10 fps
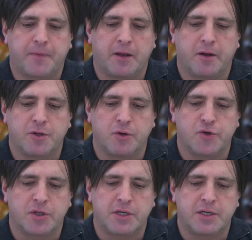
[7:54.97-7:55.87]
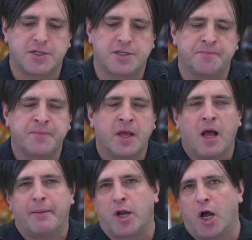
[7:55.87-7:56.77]
Usually
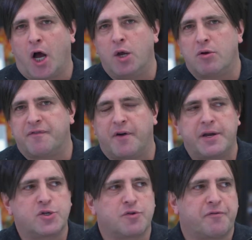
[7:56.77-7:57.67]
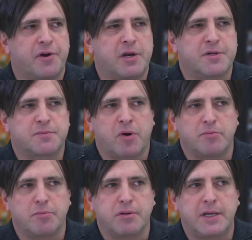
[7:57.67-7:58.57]
I look at financial freedom as
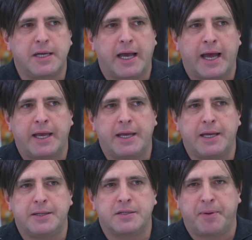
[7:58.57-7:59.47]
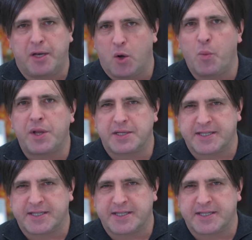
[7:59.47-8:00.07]
probably depending on when you're